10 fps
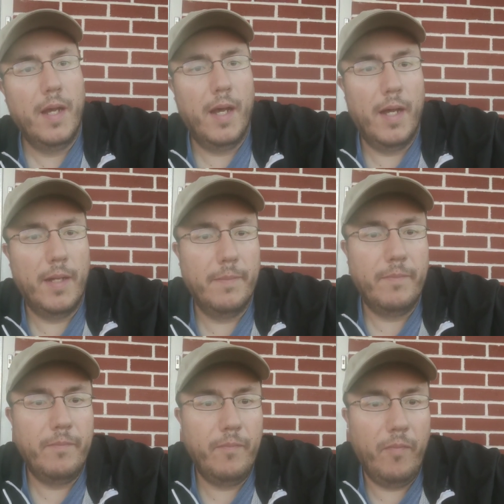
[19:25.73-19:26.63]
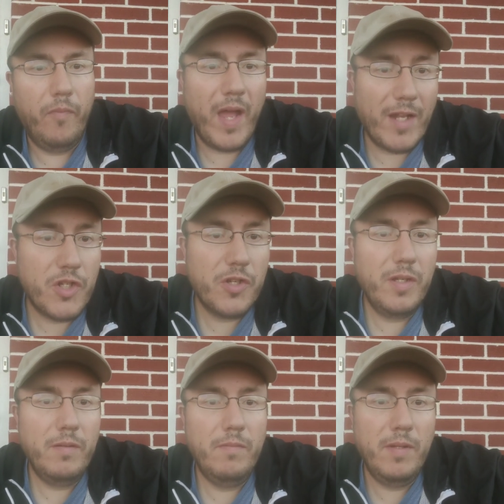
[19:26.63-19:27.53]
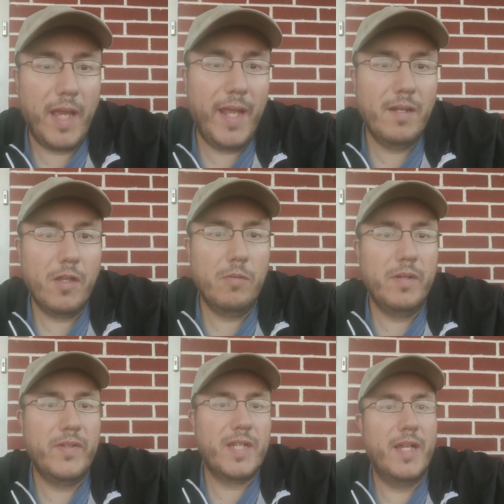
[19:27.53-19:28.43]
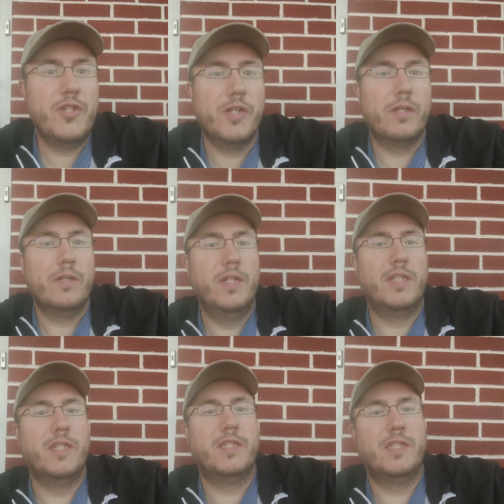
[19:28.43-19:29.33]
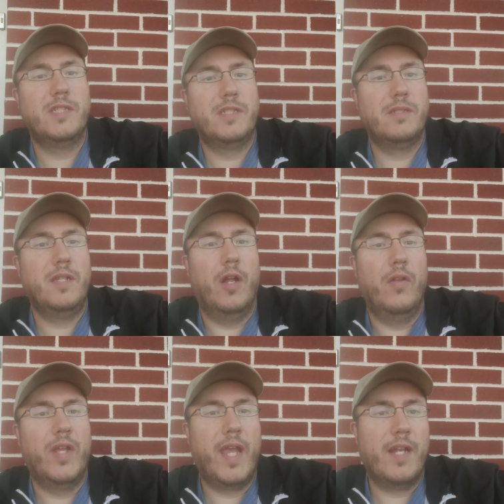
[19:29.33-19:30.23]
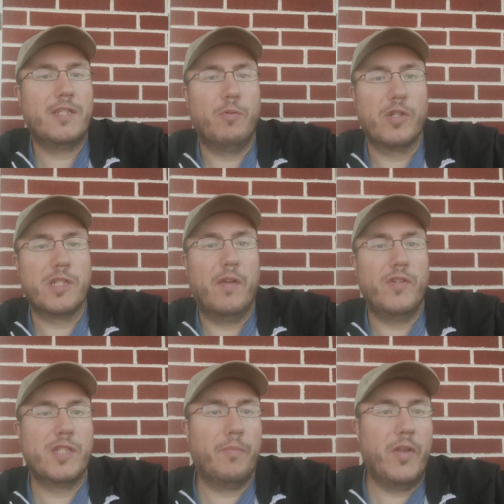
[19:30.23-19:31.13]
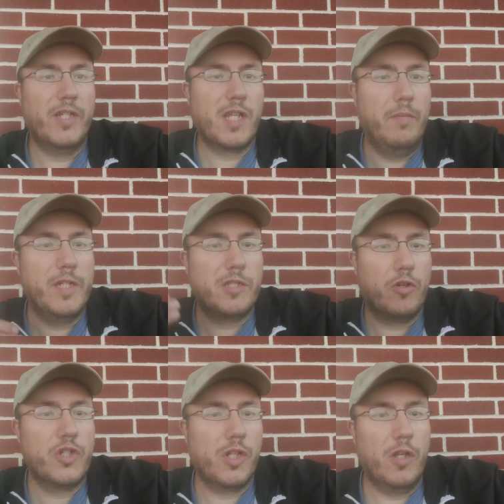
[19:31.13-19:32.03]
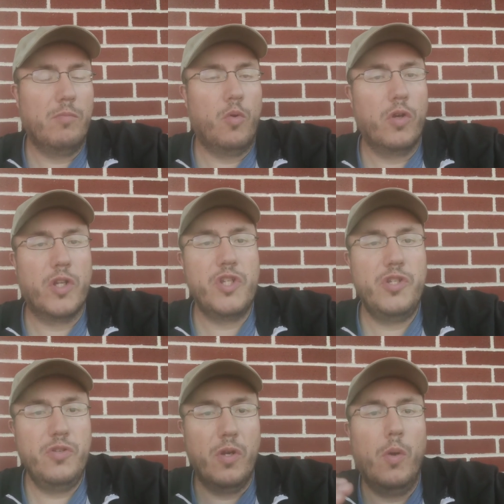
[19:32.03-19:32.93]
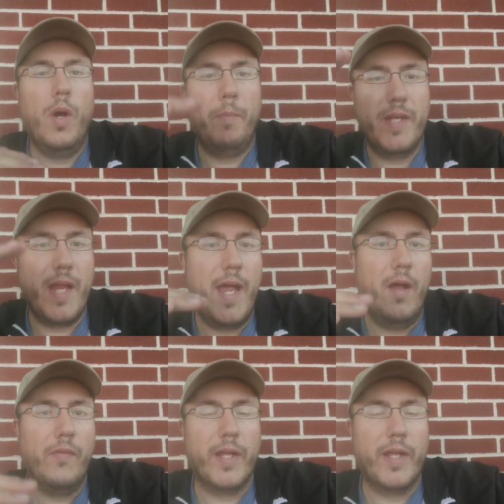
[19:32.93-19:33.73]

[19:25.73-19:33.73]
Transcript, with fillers: Uh, that should gain a little bit of attention. It's, it's you know, and the Gettysburg stuff is something that's going to be searched a little more because you do go up and down.